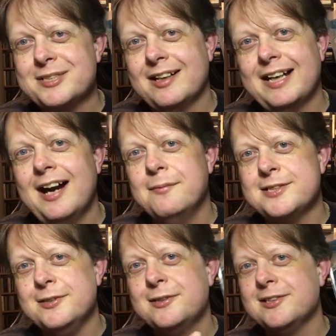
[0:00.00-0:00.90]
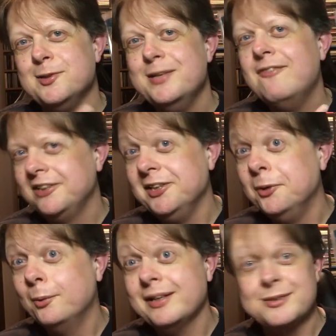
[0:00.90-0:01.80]
was going to get up to, because you never
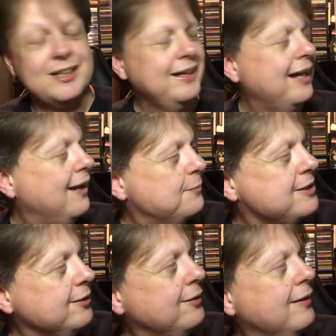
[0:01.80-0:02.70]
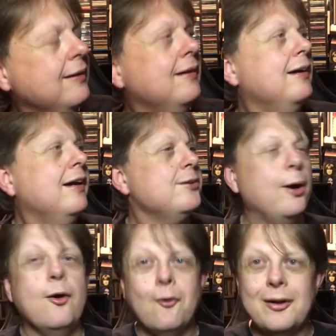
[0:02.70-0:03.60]
knew what he was going to get up to. So
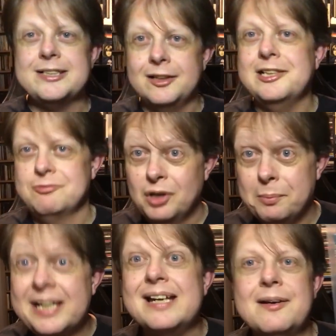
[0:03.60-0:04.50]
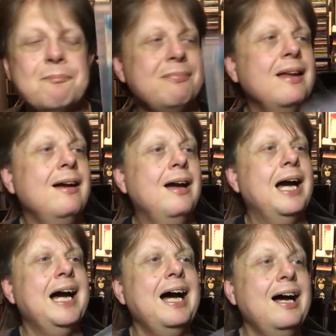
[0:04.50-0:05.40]
I always liked Robbie.
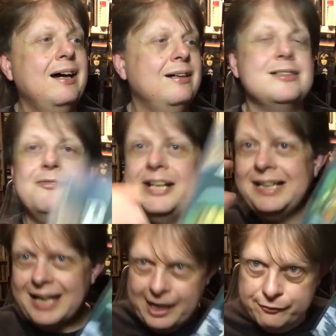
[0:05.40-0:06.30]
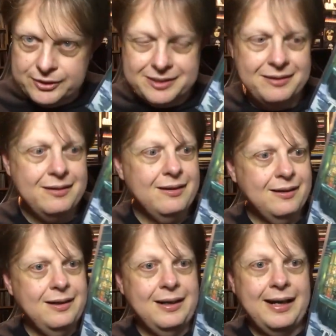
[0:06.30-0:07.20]
So then he left
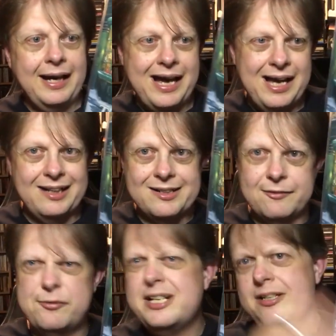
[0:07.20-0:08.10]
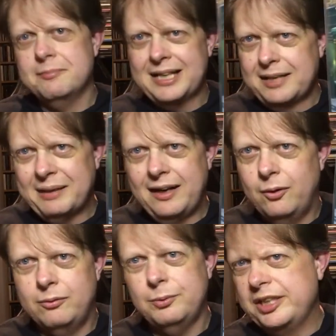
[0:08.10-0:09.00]
and Freedom came
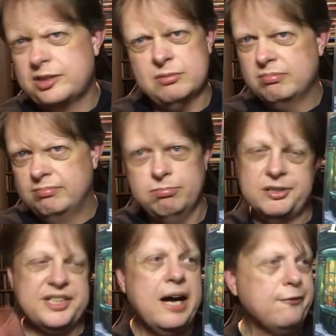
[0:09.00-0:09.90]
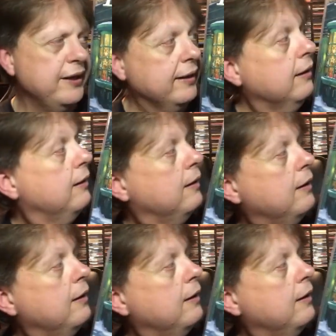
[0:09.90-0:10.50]
out, which was nothing.